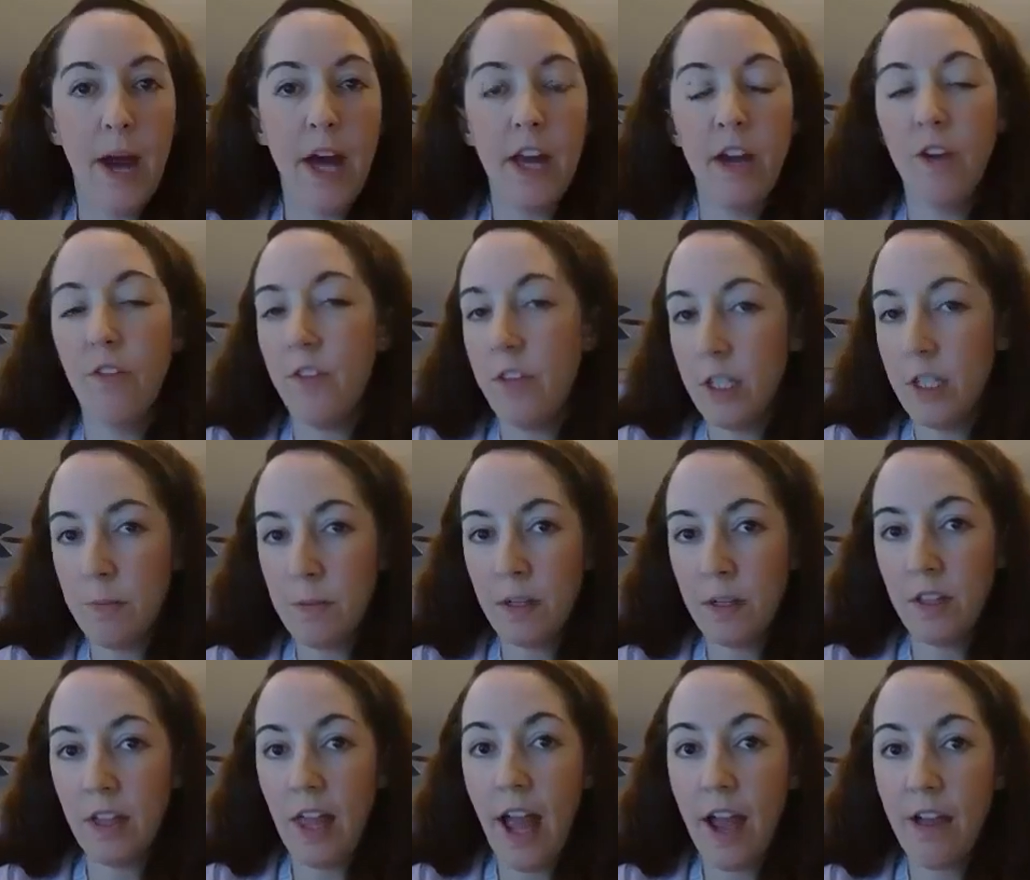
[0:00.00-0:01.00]
our Facebook
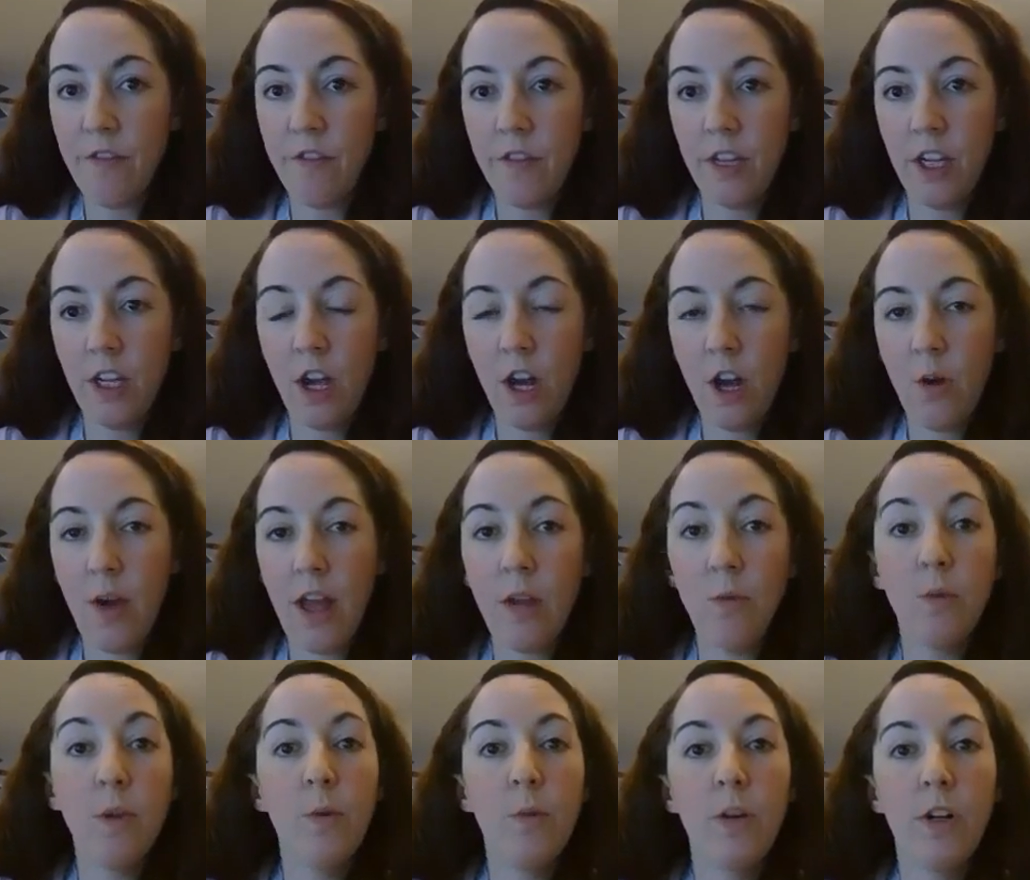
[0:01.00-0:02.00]
Live video, and
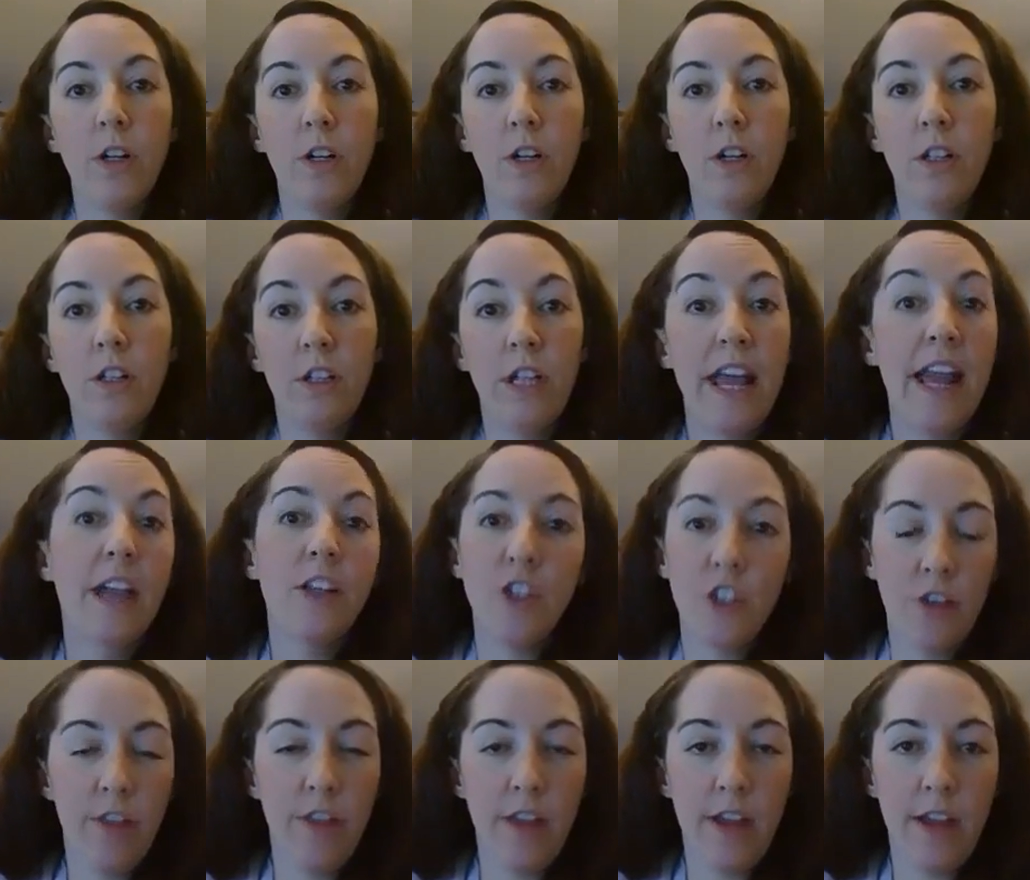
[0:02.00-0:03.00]
we will
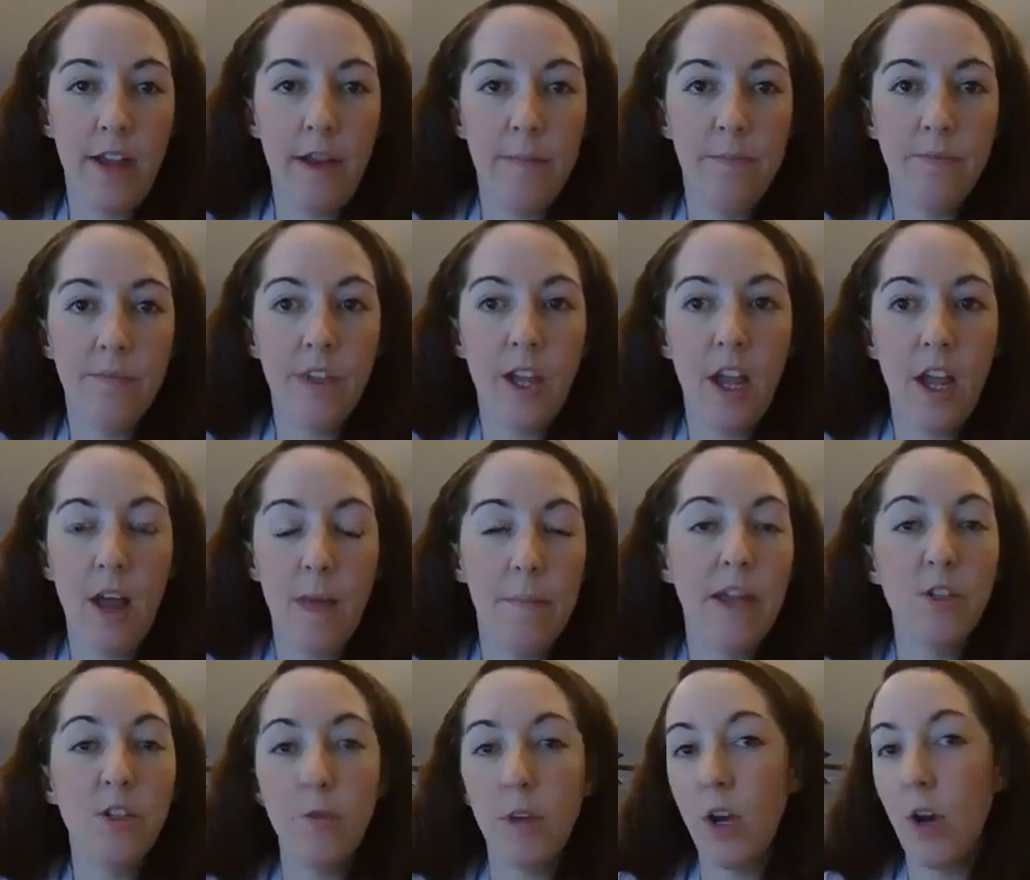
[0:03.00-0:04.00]
answer them
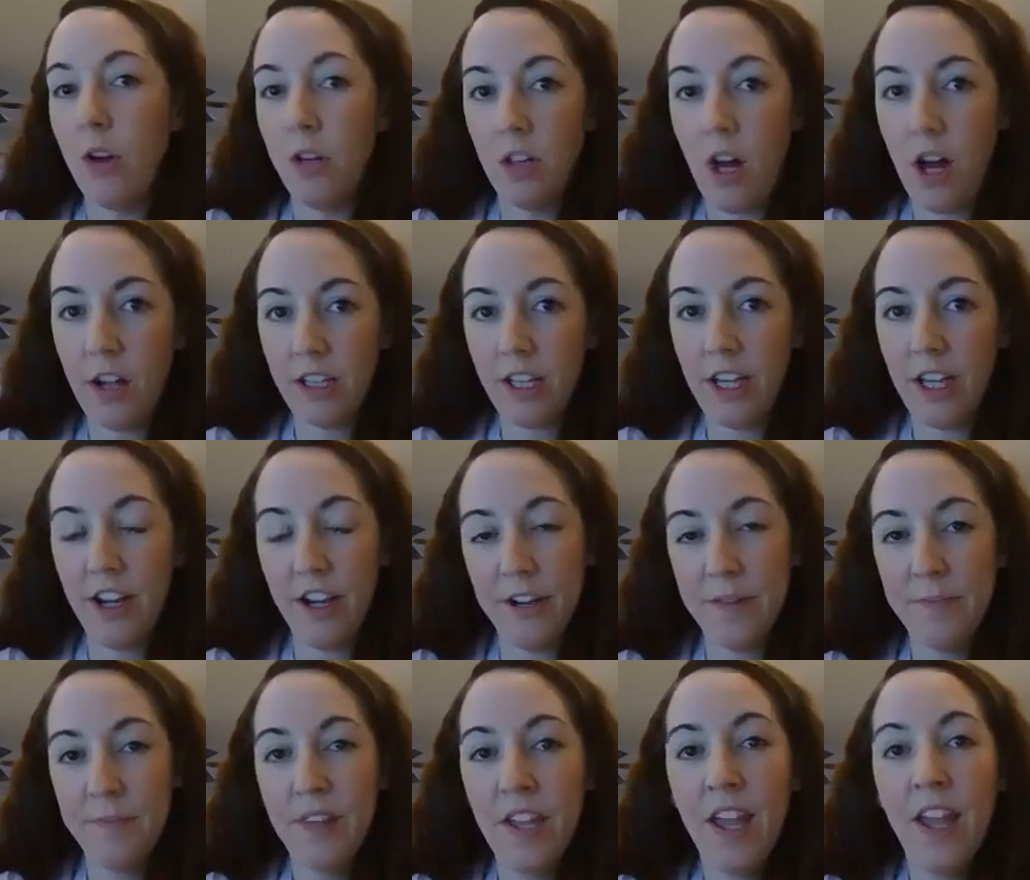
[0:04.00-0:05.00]
as we go along here.
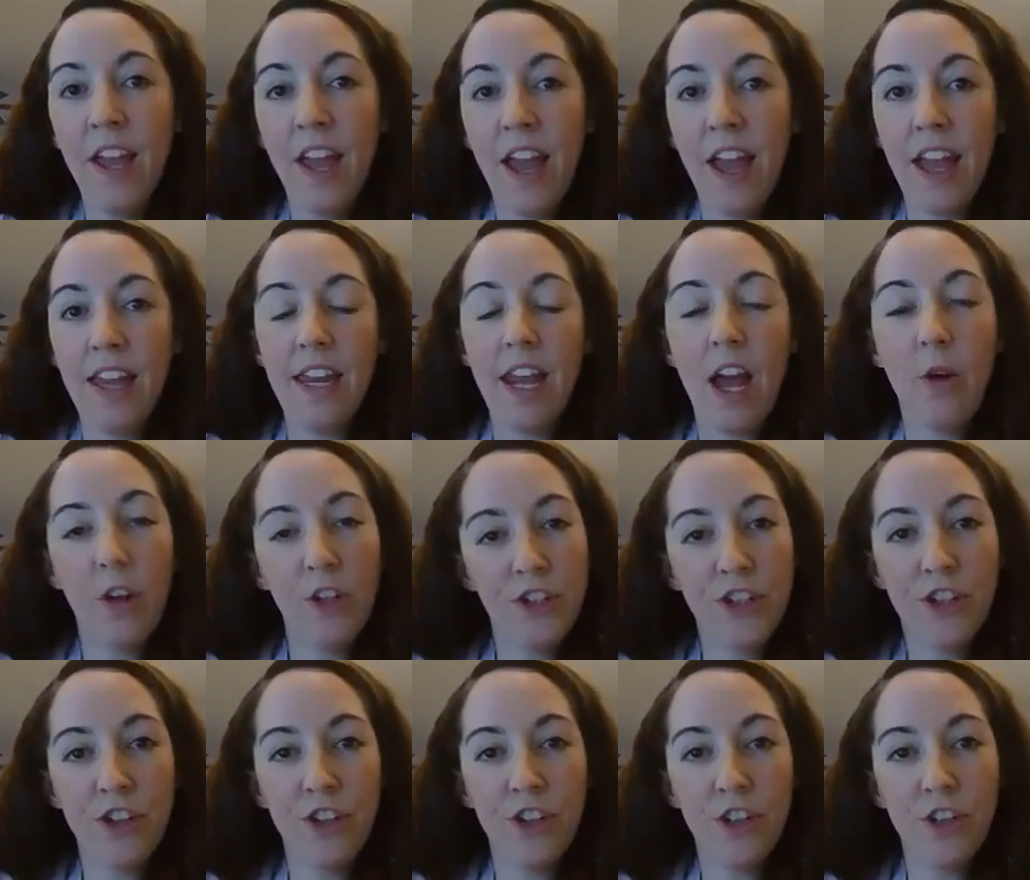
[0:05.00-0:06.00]
And now I'll
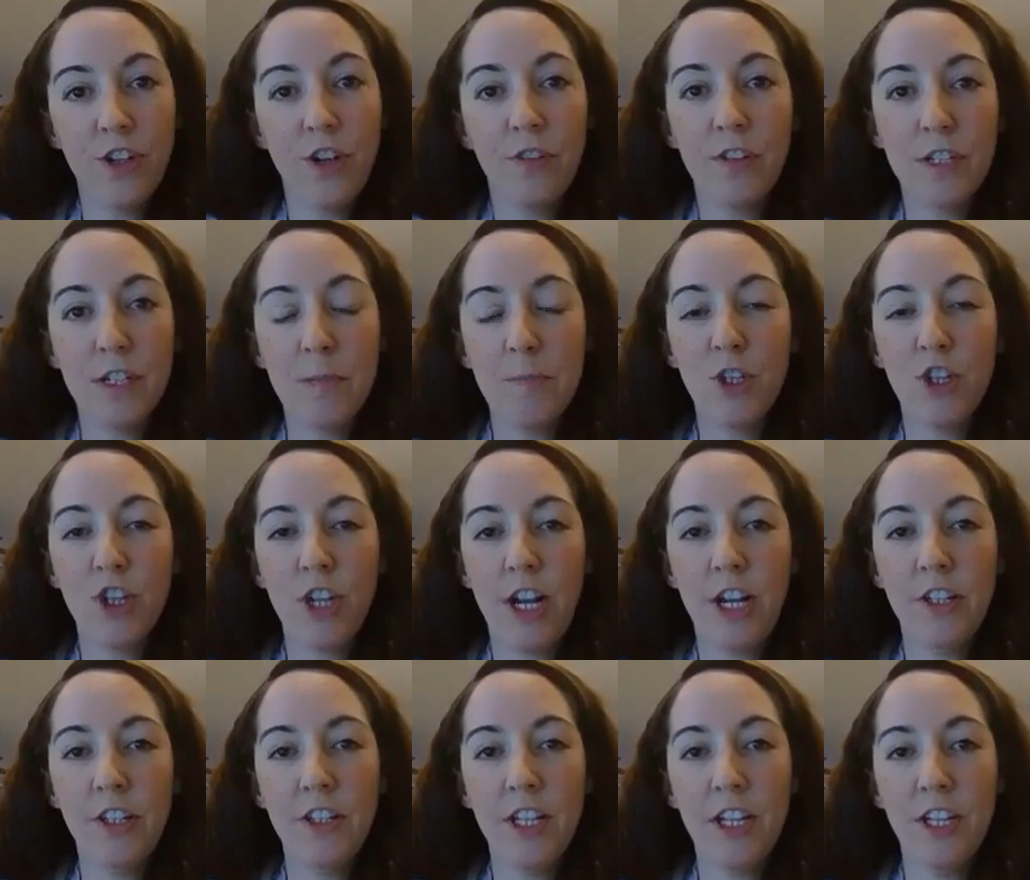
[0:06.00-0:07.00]
just turn it over to
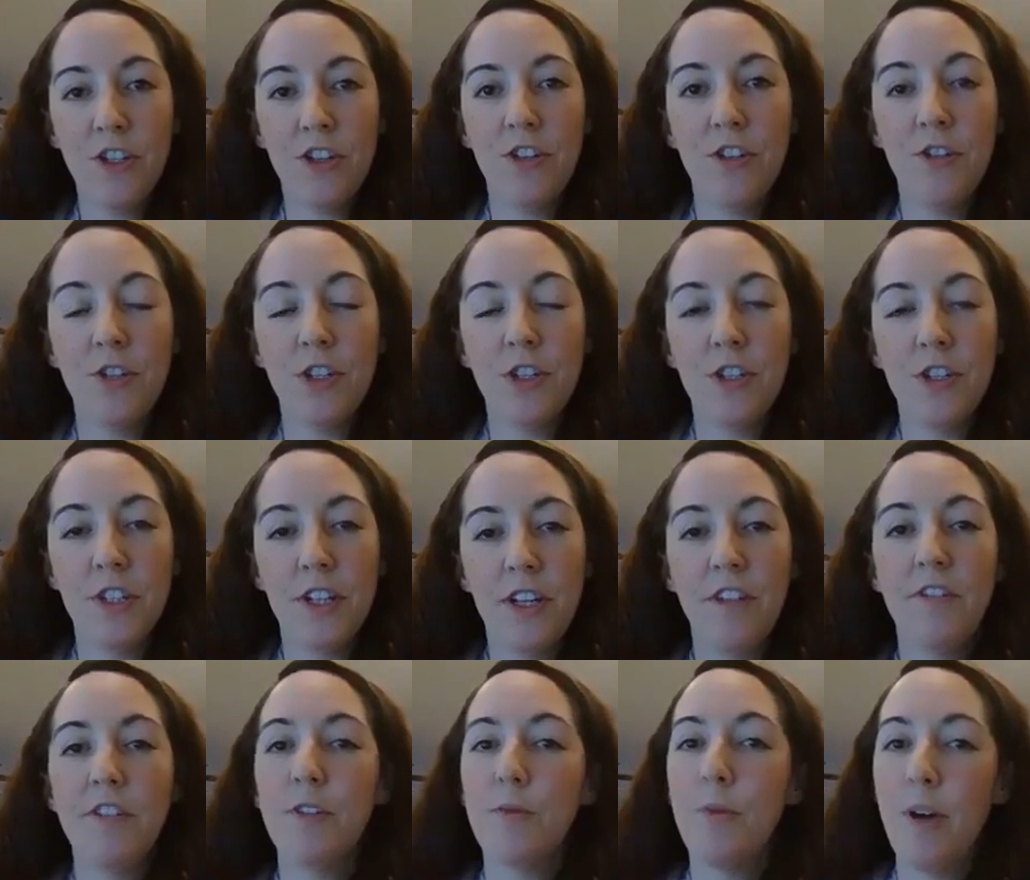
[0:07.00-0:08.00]
Michelle to introduce herself
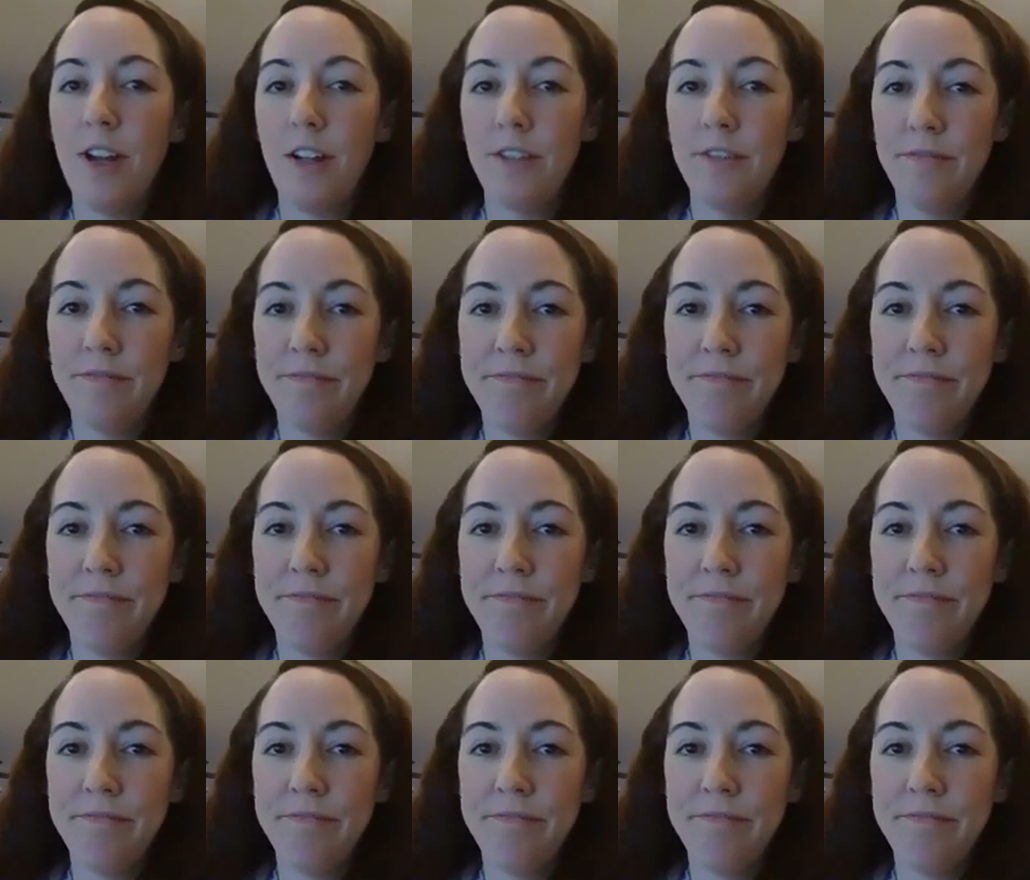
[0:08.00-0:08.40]
as well.